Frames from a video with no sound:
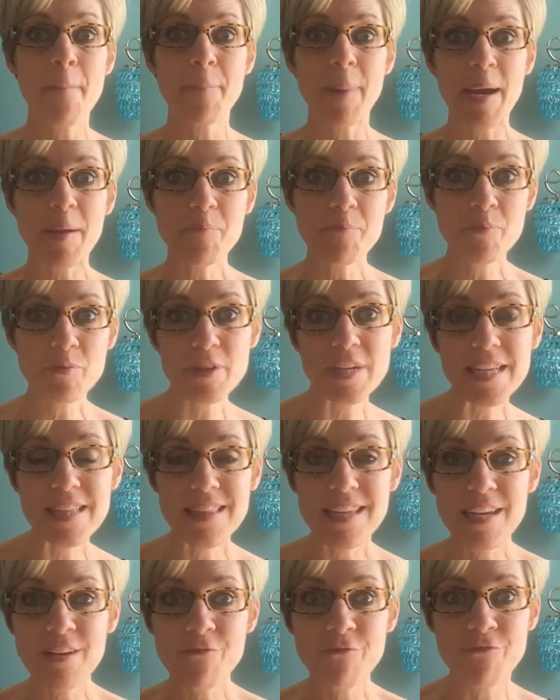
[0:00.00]
by
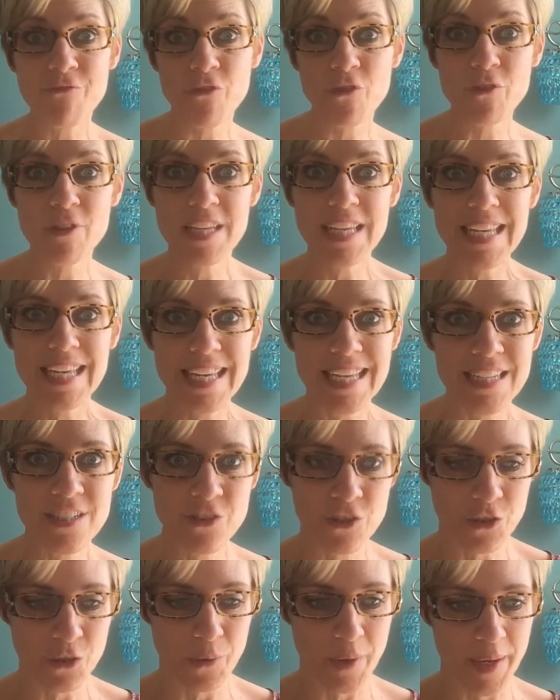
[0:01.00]
breathing fully
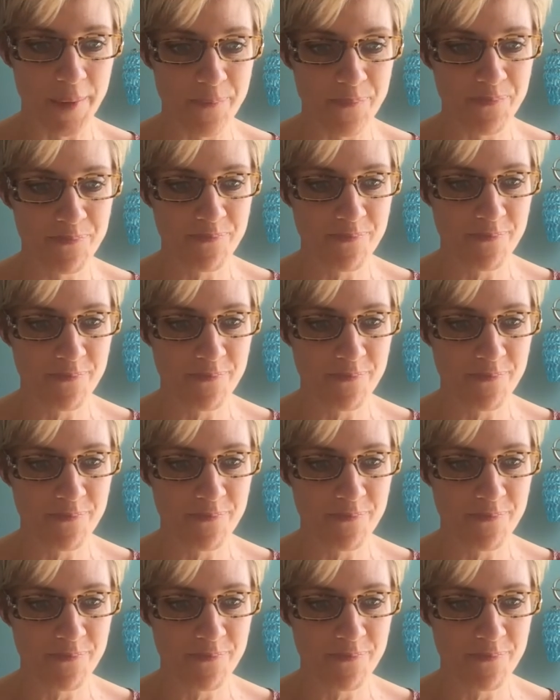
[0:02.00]
into it.